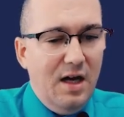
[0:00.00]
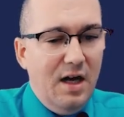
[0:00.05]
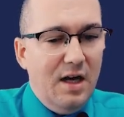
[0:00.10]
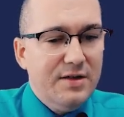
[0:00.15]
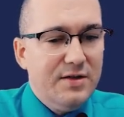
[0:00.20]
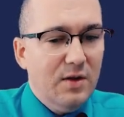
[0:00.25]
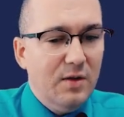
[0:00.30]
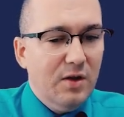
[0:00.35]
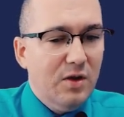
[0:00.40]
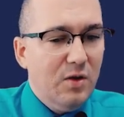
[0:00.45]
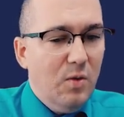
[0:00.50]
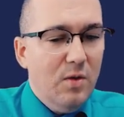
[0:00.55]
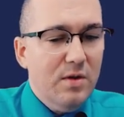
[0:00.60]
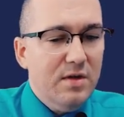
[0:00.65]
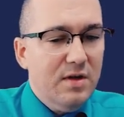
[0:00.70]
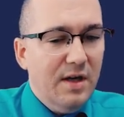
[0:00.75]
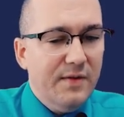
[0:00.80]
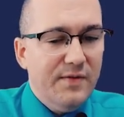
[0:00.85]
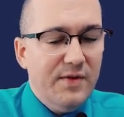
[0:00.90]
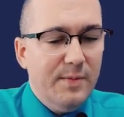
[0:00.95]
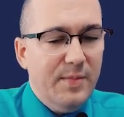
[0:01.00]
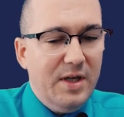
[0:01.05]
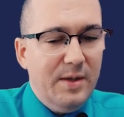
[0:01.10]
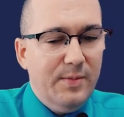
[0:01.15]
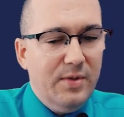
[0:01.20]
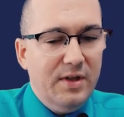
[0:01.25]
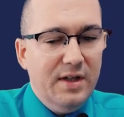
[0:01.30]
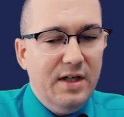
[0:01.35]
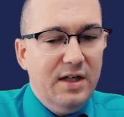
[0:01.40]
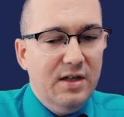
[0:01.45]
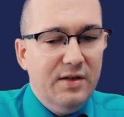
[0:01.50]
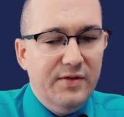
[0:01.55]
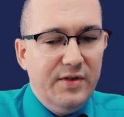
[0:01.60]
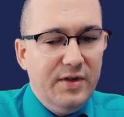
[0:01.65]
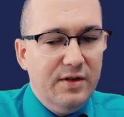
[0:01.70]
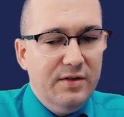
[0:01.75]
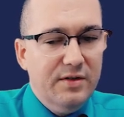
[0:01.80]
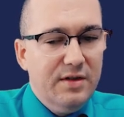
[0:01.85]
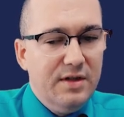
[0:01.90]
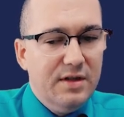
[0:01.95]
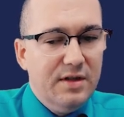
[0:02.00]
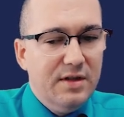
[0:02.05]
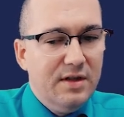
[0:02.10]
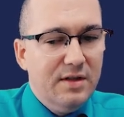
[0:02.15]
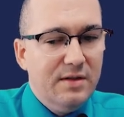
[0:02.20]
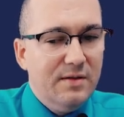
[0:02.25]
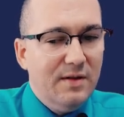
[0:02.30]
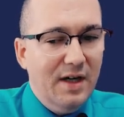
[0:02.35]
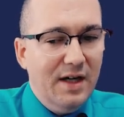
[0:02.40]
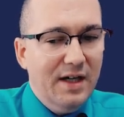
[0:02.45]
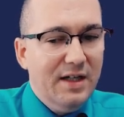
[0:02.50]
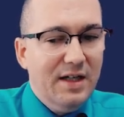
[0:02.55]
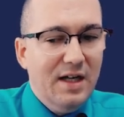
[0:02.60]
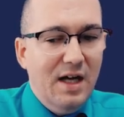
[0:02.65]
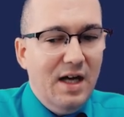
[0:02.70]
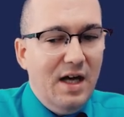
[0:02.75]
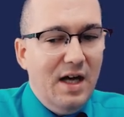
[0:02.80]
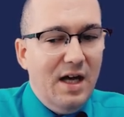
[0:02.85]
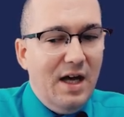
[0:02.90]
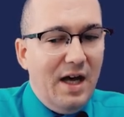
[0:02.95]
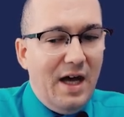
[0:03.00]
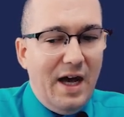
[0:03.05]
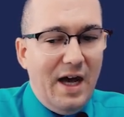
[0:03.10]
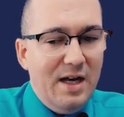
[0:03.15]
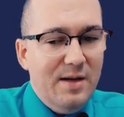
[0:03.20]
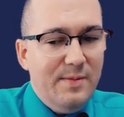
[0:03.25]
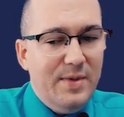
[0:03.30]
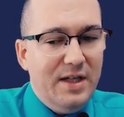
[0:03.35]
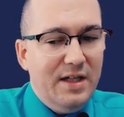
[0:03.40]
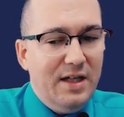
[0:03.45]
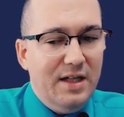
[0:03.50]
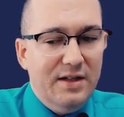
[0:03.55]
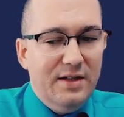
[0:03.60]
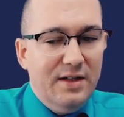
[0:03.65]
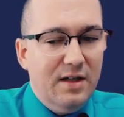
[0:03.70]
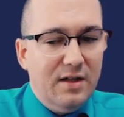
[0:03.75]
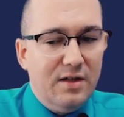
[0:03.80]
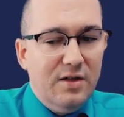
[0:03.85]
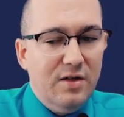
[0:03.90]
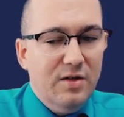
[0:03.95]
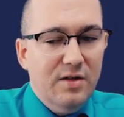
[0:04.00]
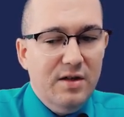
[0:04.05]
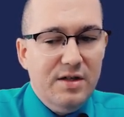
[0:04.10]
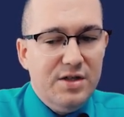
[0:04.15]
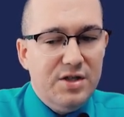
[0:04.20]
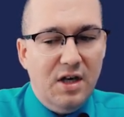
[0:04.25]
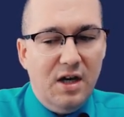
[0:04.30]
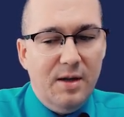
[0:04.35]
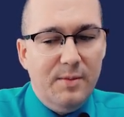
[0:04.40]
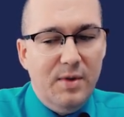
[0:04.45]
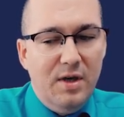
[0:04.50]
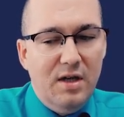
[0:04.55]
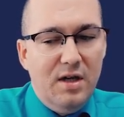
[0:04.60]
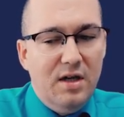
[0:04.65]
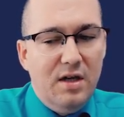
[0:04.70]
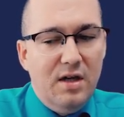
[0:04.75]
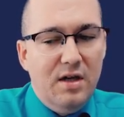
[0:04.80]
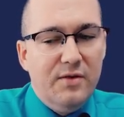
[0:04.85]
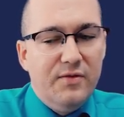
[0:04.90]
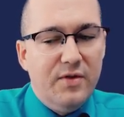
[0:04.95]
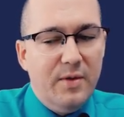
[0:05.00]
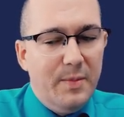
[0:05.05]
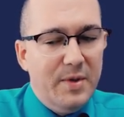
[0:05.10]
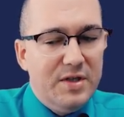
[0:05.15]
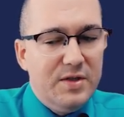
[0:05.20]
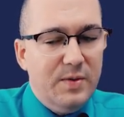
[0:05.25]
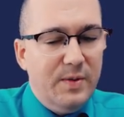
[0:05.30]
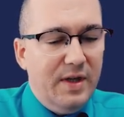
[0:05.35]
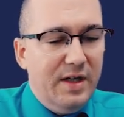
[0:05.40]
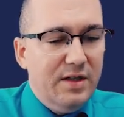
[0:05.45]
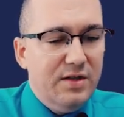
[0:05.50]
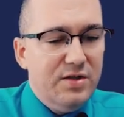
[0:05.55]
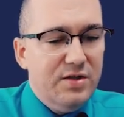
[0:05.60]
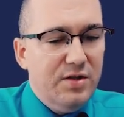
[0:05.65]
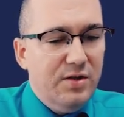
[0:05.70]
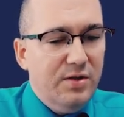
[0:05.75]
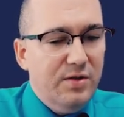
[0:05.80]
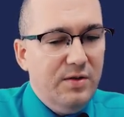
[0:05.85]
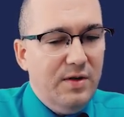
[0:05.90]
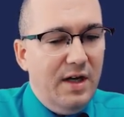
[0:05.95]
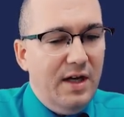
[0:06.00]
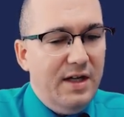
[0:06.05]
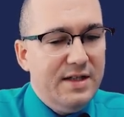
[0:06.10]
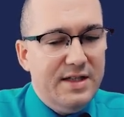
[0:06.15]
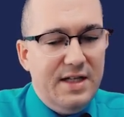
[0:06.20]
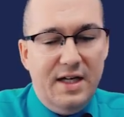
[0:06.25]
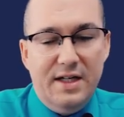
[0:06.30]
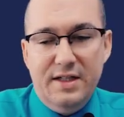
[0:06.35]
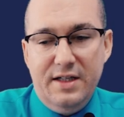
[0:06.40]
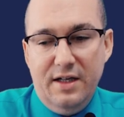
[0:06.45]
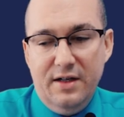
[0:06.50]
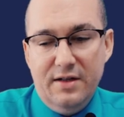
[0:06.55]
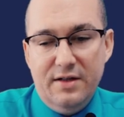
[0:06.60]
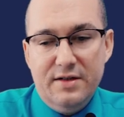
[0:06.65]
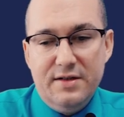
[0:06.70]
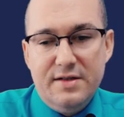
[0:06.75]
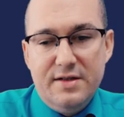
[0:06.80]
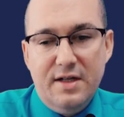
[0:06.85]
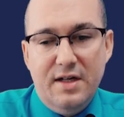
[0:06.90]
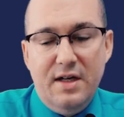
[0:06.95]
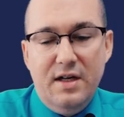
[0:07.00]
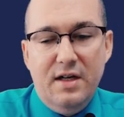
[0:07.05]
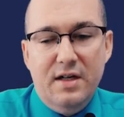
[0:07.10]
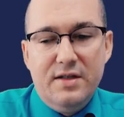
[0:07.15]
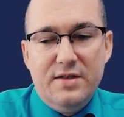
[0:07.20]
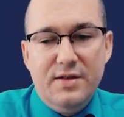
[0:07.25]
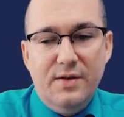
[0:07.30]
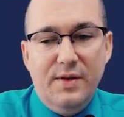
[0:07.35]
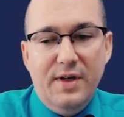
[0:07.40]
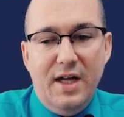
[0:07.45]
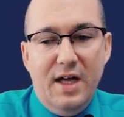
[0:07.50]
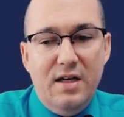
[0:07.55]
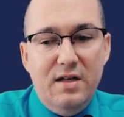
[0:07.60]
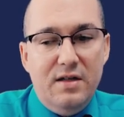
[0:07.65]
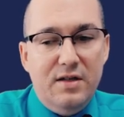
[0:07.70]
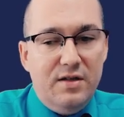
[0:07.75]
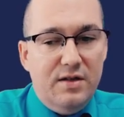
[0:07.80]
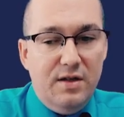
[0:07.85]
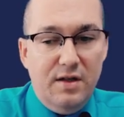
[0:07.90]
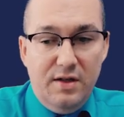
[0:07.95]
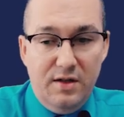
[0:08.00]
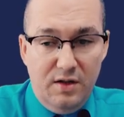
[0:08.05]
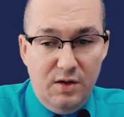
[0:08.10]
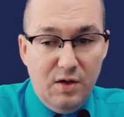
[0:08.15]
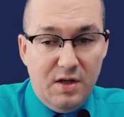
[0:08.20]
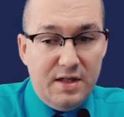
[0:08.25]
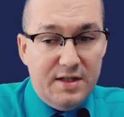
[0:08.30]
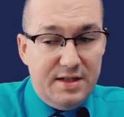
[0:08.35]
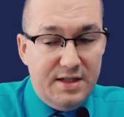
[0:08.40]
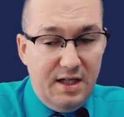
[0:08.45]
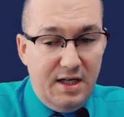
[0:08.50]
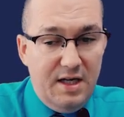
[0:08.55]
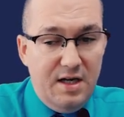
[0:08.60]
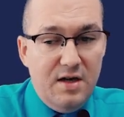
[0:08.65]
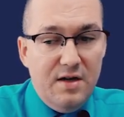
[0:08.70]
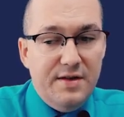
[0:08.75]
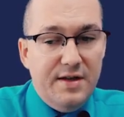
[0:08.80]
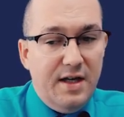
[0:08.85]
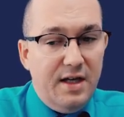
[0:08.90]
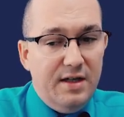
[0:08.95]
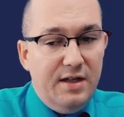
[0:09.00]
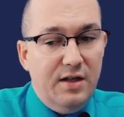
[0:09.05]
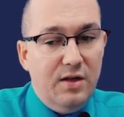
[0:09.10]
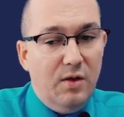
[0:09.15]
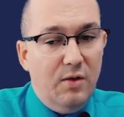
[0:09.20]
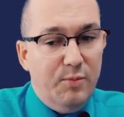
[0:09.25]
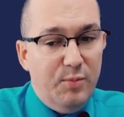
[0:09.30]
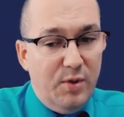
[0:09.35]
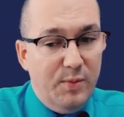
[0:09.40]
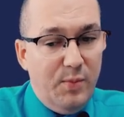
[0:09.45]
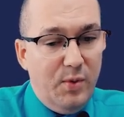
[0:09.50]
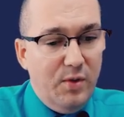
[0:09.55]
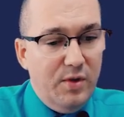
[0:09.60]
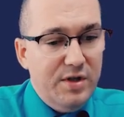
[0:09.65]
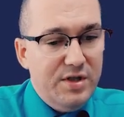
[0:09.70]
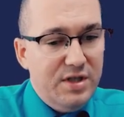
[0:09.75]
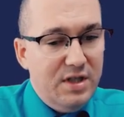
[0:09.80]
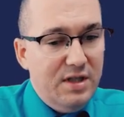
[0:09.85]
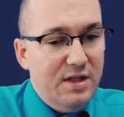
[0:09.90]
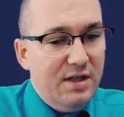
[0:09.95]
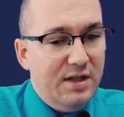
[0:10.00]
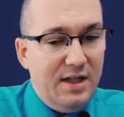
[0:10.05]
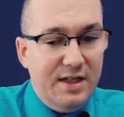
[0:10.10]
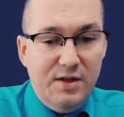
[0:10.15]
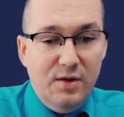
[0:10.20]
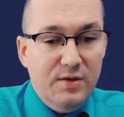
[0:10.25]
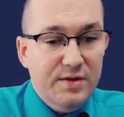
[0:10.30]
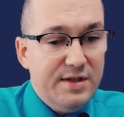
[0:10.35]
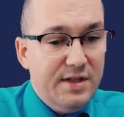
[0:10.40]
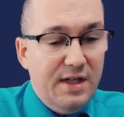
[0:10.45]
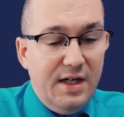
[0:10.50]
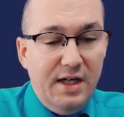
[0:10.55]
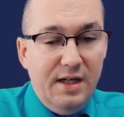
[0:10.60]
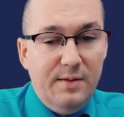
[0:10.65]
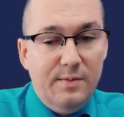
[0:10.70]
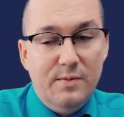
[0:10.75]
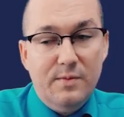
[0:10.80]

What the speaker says: So a quarter of the people interviewed, right, had been in their current job for between 2 and 10 years. So again, you can see here that, proportion, they don't say